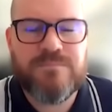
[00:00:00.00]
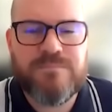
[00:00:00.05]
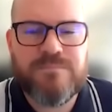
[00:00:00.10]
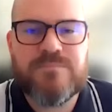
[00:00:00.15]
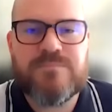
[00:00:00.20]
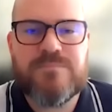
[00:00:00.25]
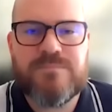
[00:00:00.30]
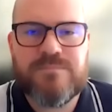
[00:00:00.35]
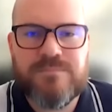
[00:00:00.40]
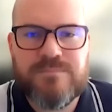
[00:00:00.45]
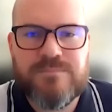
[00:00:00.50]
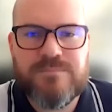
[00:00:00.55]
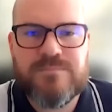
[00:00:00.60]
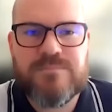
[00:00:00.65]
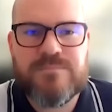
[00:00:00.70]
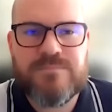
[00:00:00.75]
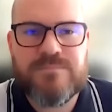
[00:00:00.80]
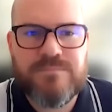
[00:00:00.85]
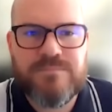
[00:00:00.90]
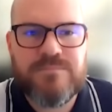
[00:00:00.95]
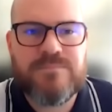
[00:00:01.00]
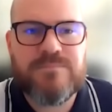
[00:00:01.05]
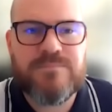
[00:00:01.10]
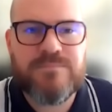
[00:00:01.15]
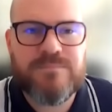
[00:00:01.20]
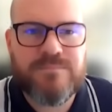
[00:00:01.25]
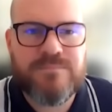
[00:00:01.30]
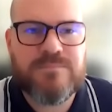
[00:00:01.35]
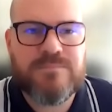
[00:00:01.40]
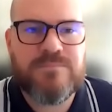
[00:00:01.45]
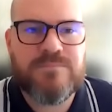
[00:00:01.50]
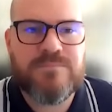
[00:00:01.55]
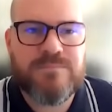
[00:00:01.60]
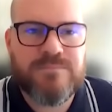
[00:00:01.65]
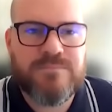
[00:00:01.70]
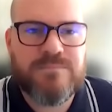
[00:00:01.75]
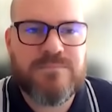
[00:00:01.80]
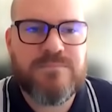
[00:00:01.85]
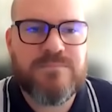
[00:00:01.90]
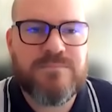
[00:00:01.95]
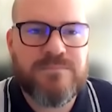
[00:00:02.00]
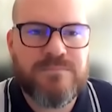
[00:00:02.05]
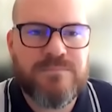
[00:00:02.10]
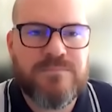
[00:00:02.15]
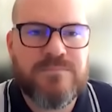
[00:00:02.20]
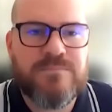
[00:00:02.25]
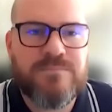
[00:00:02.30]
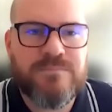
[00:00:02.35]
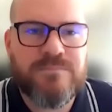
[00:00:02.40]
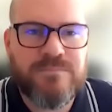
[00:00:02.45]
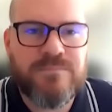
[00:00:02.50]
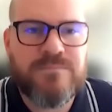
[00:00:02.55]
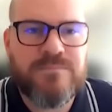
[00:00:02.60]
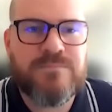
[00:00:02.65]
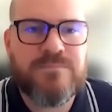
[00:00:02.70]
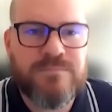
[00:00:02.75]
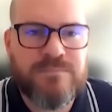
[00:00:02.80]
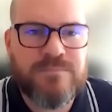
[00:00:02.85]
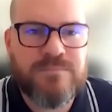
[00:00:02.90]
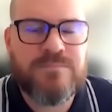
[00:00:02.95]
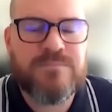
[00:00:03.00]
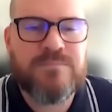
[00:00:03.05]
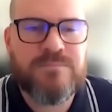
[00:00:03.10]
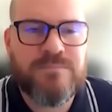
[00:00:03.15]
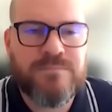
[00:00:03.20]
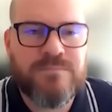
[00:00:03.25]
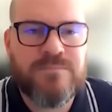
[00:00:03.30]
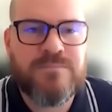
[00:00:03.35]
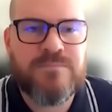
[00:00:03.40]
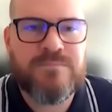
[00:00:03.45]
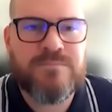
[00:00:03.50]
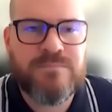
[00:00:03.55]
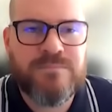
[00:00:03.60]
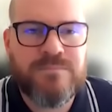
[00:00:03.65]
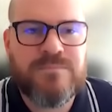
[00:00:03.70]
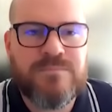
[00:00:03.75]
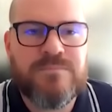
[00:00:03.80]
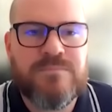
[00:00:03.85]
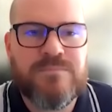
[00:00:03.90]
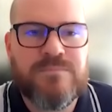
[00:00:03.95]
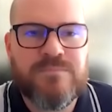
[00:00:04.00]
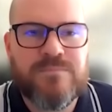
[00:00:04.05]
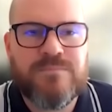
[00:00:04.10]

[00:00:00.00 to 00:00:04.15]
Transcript: [no speech]